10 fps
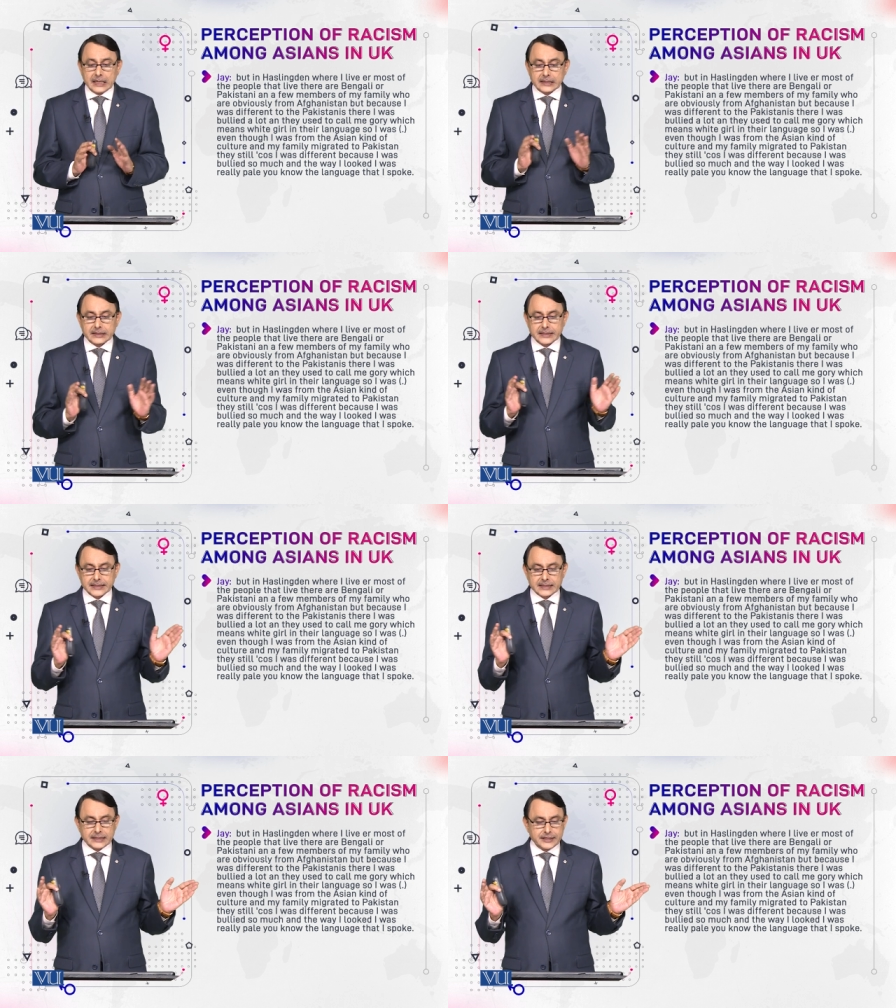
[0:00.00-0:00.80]

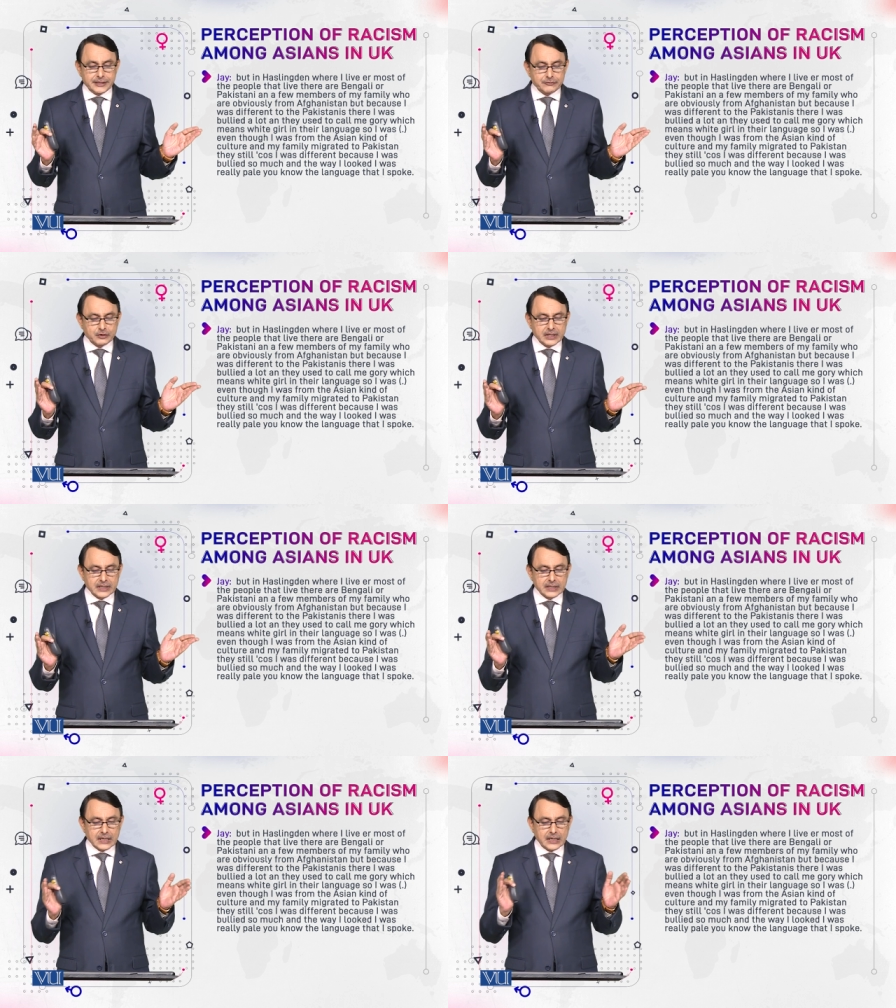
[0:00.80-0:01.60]
that live
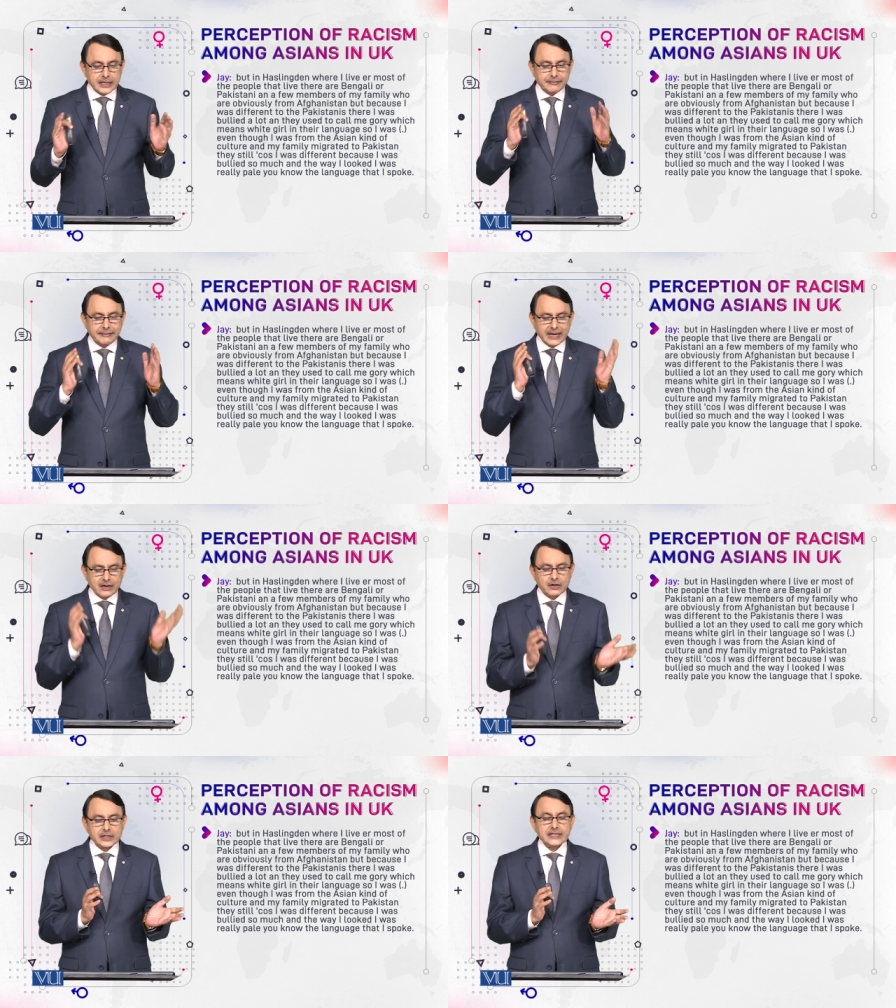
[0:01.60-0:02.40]
there are
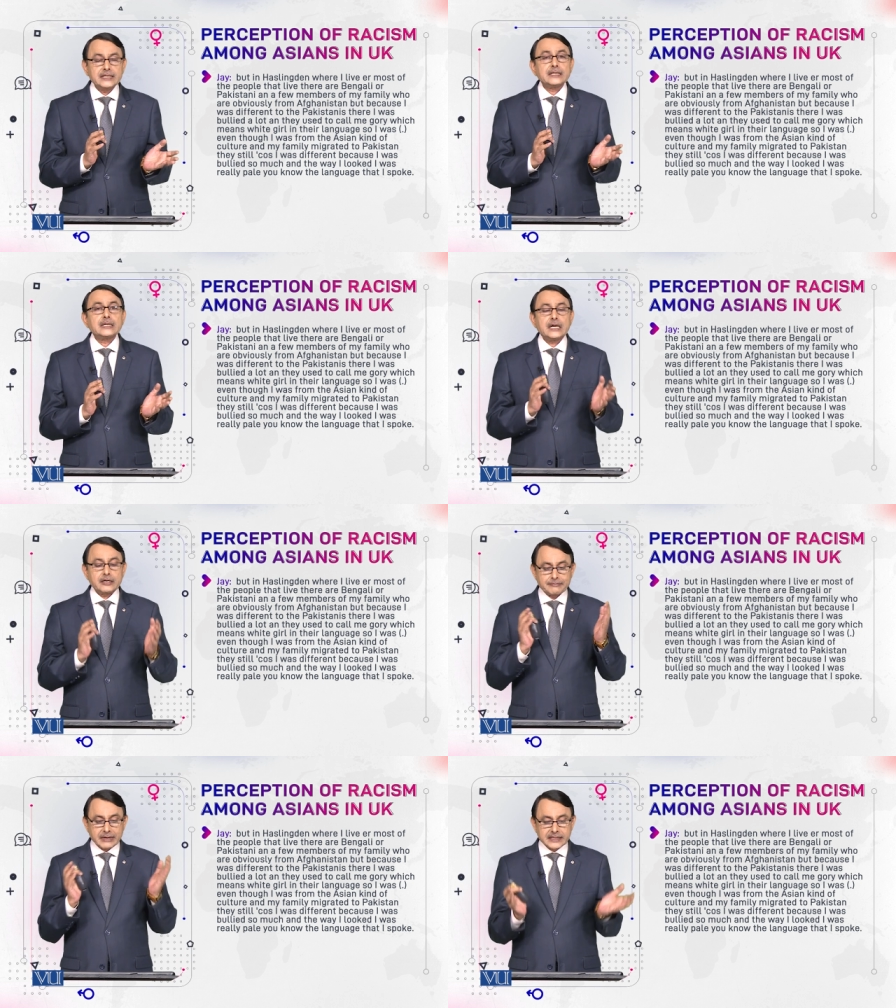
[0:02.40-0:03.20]
Bengali
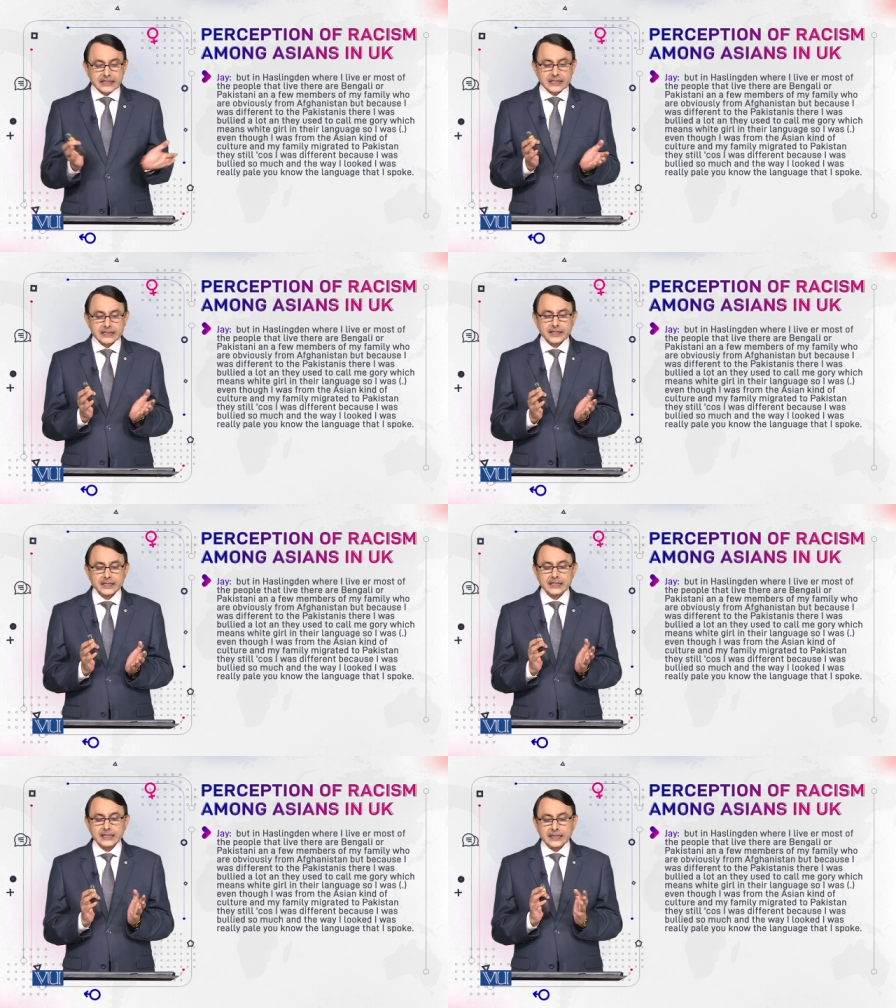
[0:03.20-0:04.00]
or
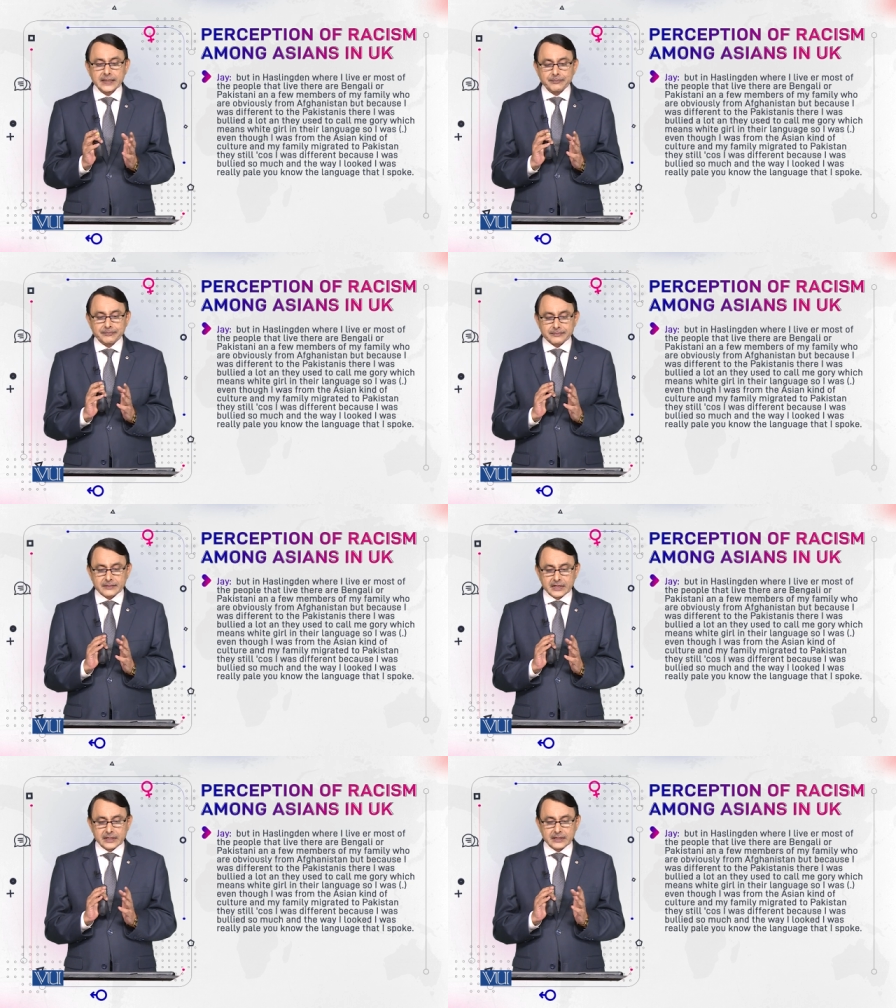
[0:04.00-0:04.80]
Pakistani
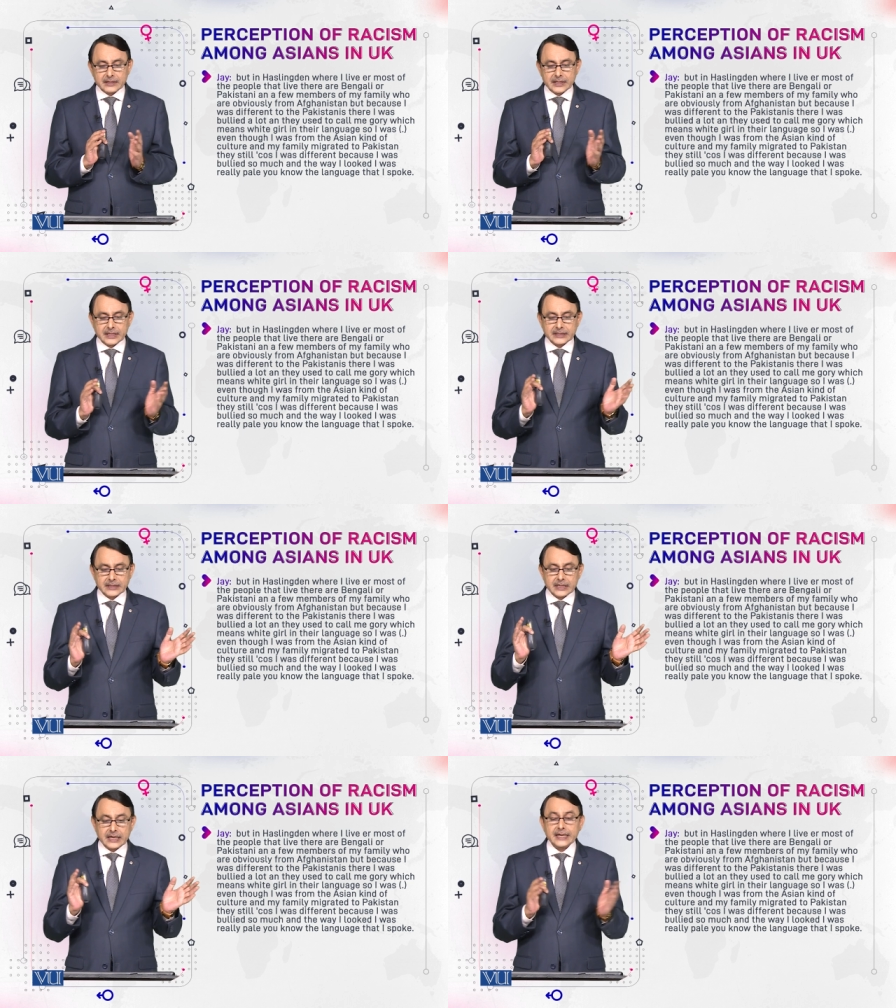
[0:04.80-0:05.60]
uh,
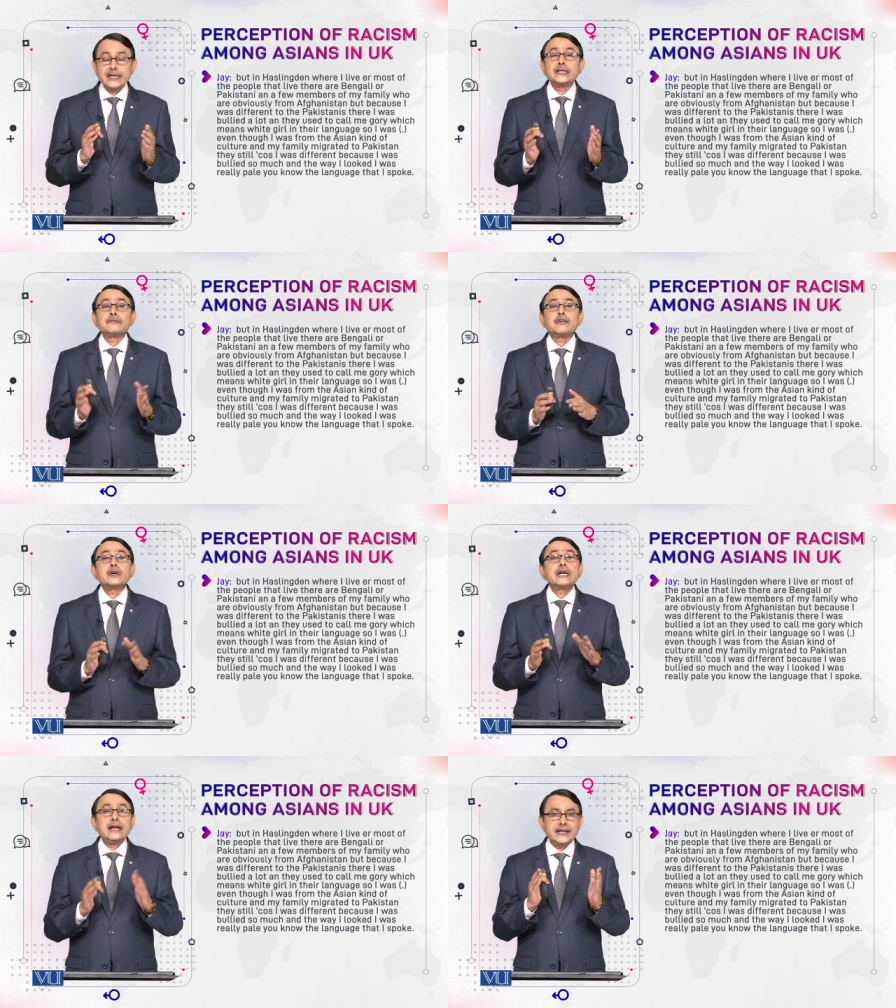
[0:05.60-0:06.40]
and, and
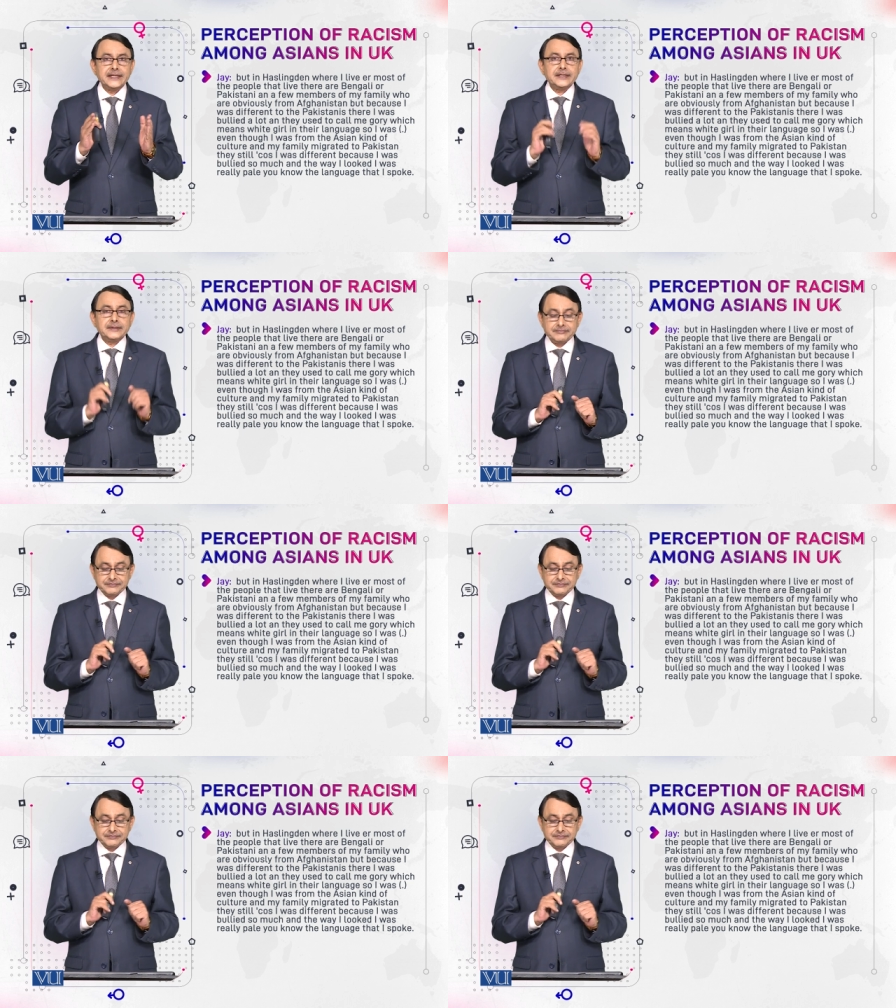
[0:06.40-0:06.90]
for and